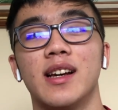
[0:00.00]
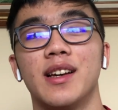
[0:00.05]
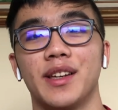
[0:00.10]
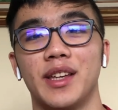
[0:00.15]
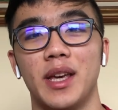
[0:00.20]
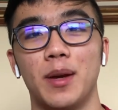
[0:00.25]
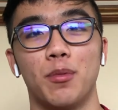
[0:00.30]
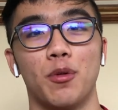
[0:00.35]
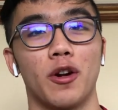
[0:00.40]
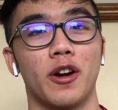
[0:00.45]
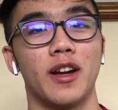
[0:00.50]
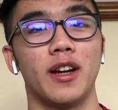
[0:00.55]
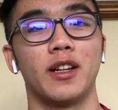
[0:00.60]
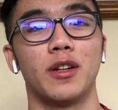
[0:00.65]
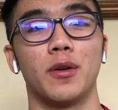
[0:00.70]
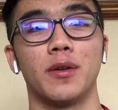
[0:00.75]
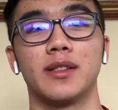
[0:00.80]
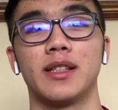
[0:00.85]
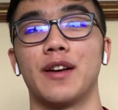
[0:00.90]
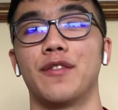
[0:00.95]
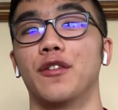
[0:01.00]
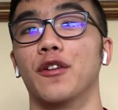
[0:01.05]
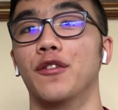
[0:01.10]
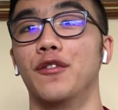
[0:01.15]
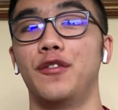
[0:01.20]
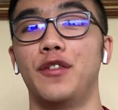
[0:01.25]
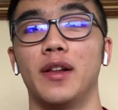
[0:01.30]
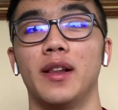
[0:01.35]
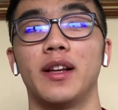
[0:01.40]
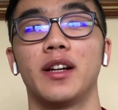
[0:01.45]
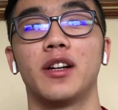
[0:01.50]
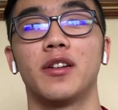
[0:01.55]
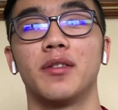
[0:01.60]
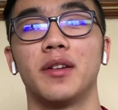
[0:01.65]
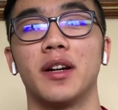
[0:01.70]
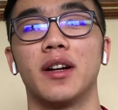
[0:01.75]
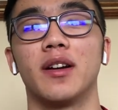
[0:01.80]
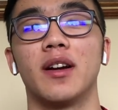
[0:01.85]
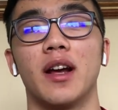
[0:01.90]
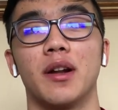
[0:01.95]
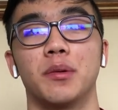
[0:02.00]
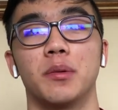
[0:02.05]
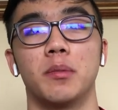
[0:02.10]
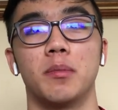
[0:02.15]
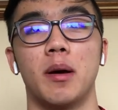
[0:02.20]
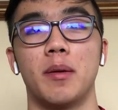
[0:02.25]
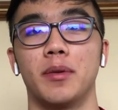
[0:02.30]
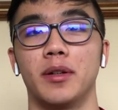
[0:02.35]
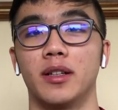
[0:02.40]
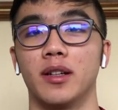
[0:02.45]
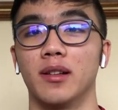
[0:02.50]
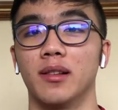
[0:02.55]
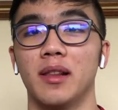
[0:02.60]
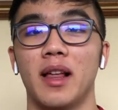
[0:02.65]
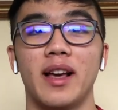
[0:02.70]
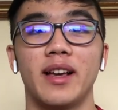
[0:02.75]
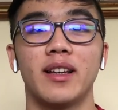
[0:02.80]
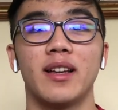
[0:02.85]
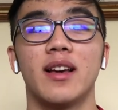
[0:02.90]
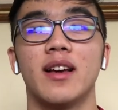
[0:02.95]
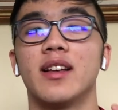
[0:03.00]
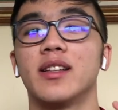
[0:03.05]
Keep working towards that fulfilling career, and remember to like,